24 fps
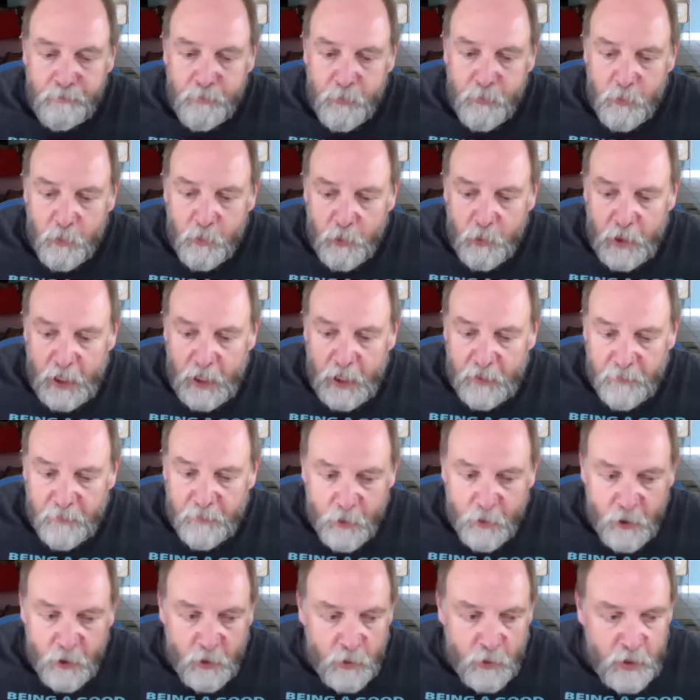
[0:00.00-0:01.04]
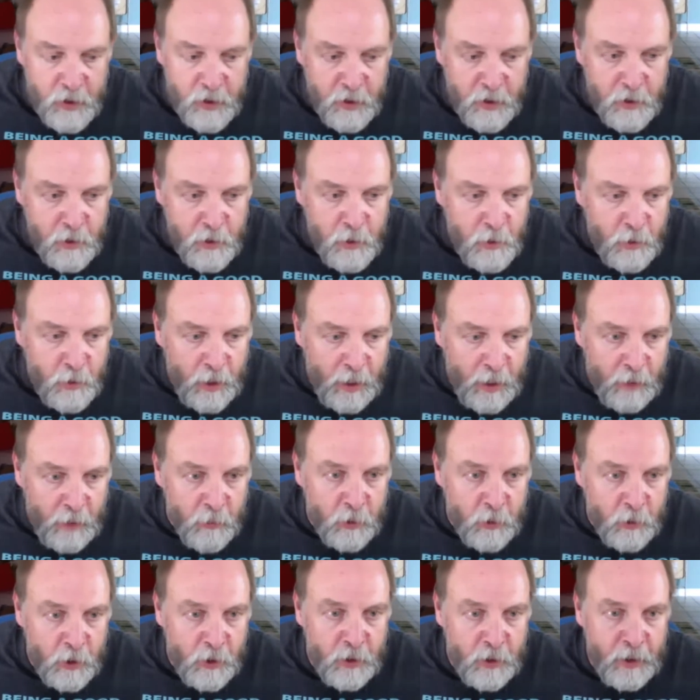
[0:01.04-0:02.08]
Without further ado, I
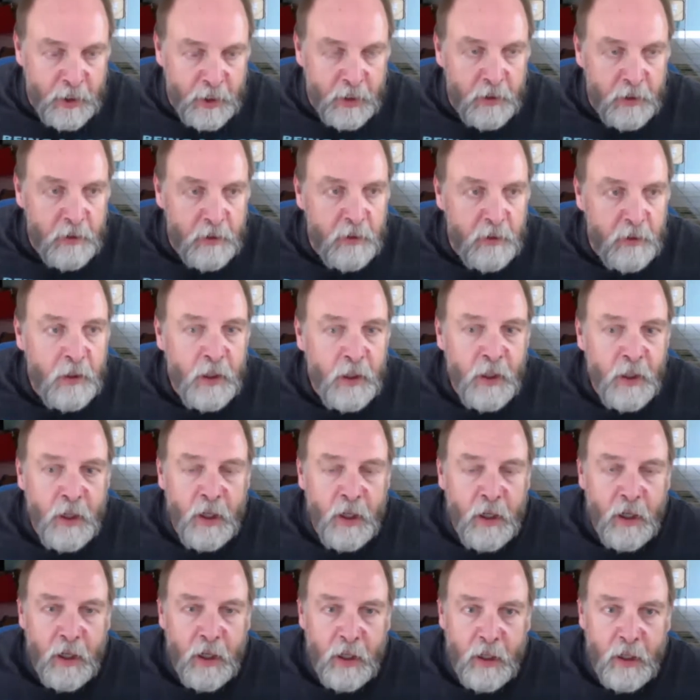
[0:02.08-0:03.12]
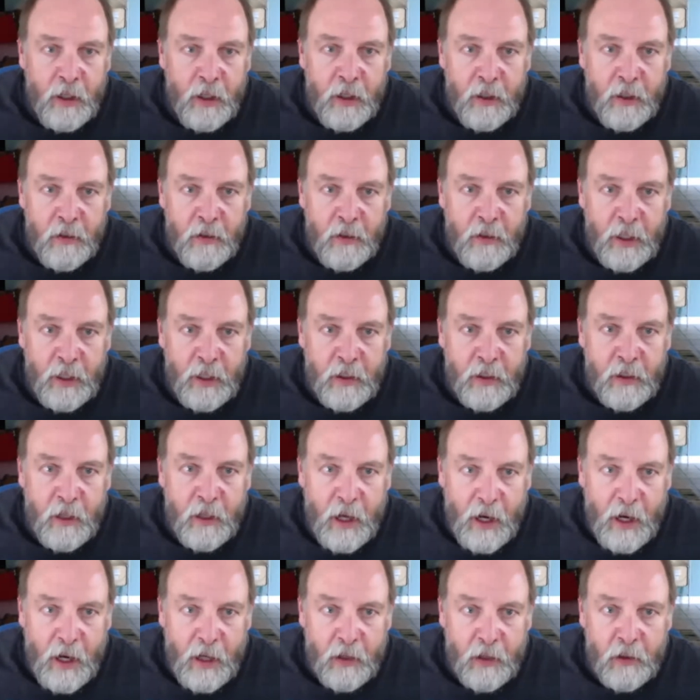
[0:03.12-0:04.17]
will let
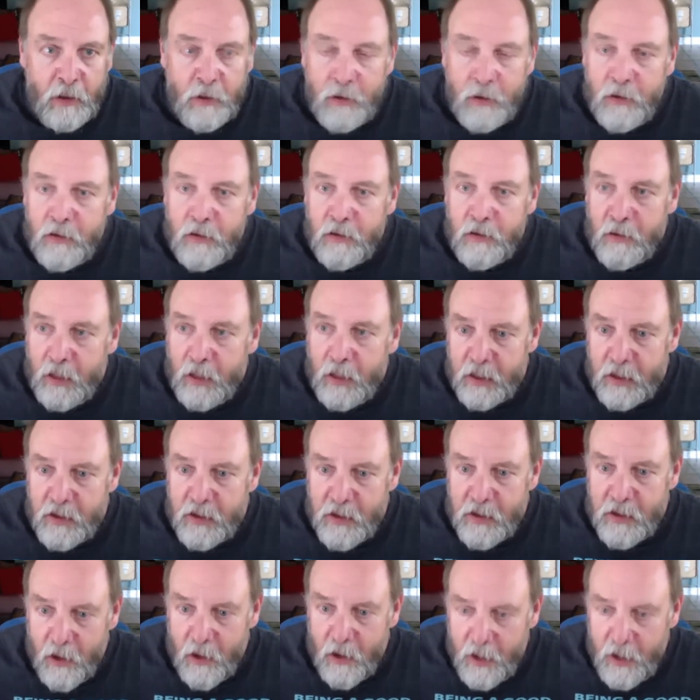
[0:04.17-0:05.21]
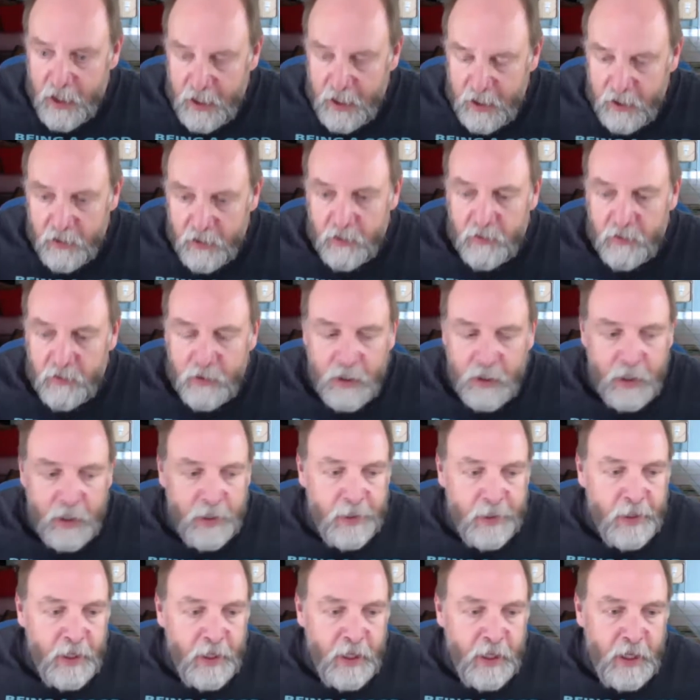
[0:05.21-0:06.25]
Kyle get started here,
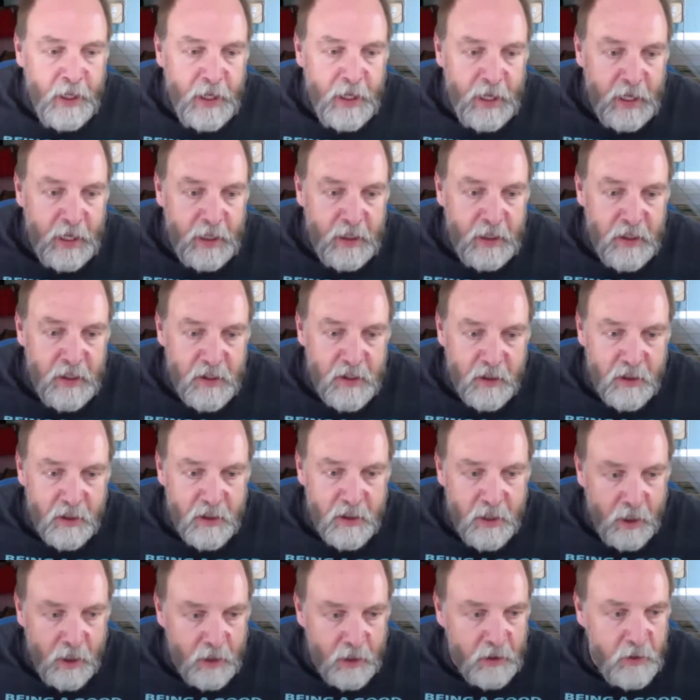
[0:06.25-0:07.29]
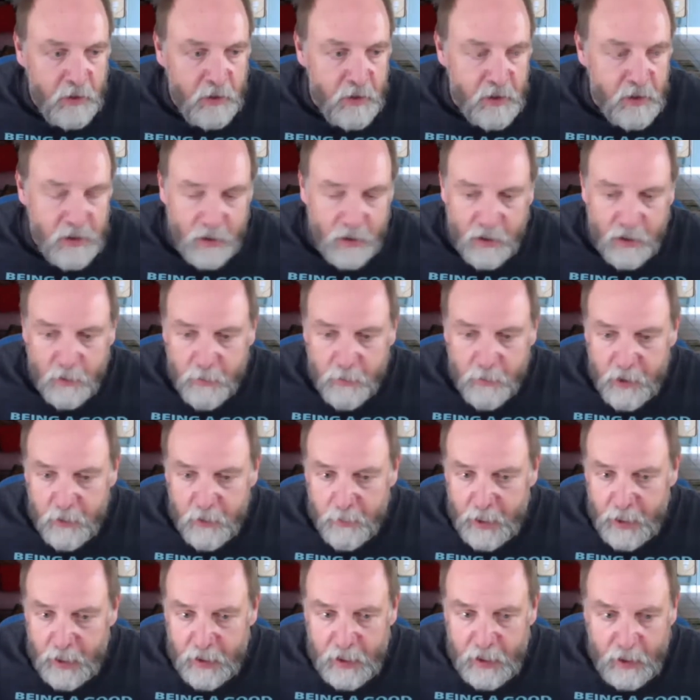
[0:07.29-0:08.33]
and he's going to talk to us a little bit
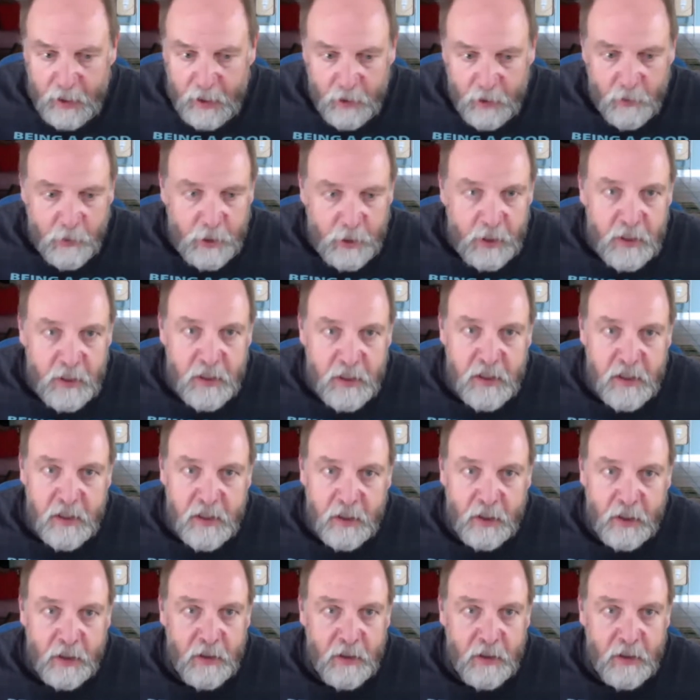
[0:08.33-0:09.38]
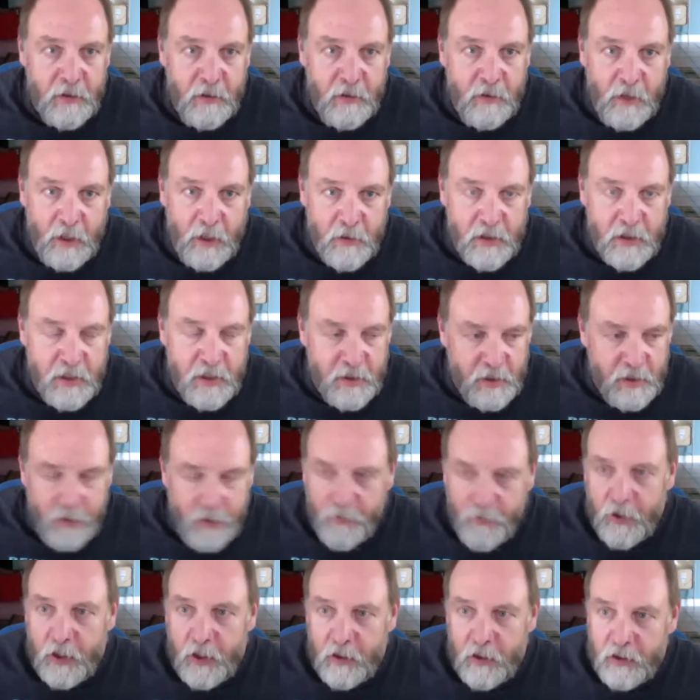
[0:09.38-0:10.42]
about how it is, how it's
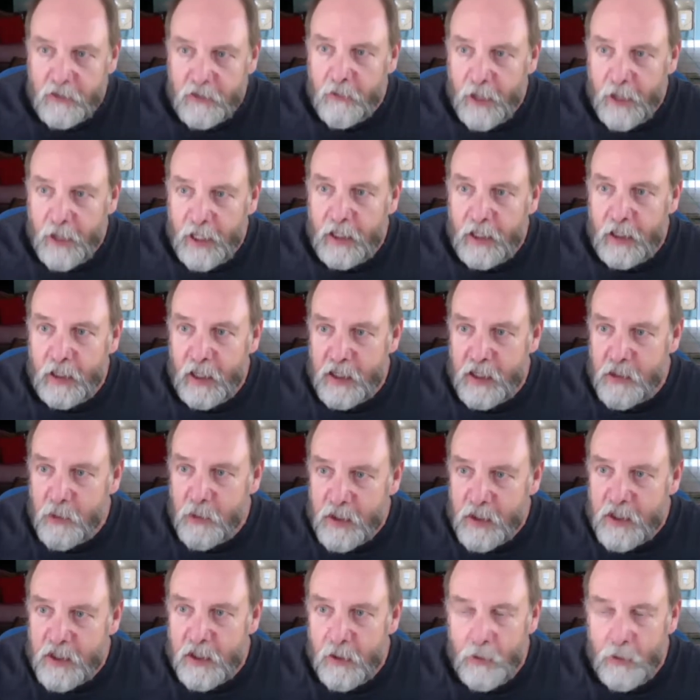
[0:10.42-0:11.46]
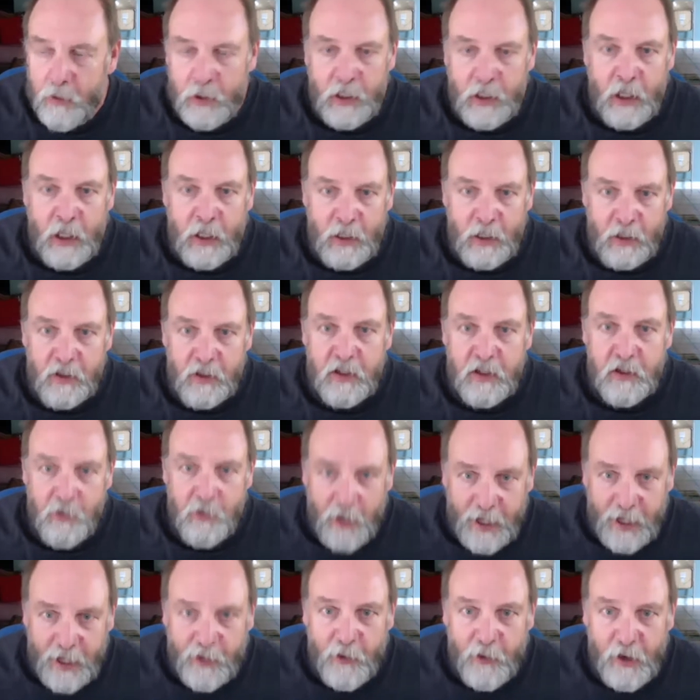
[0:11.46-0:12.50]
difficult to recognize what's going on in the
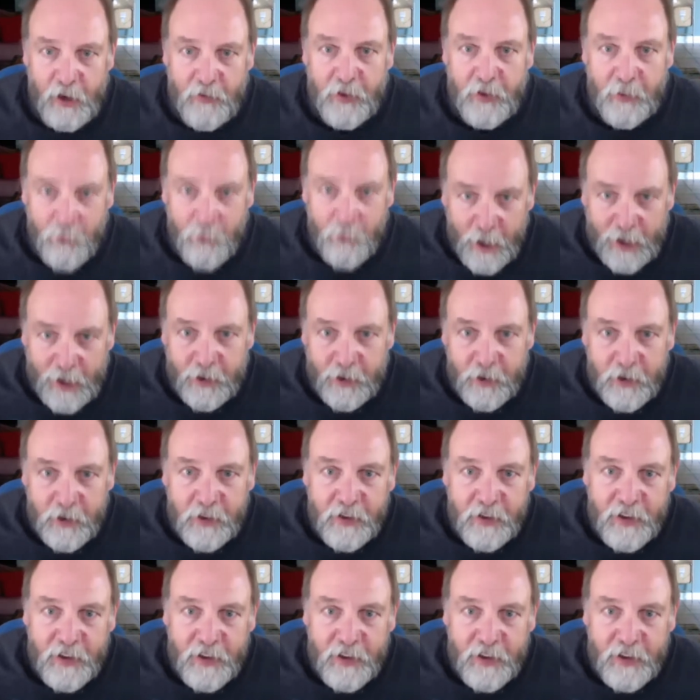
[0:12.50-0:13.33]
stratigraphic record.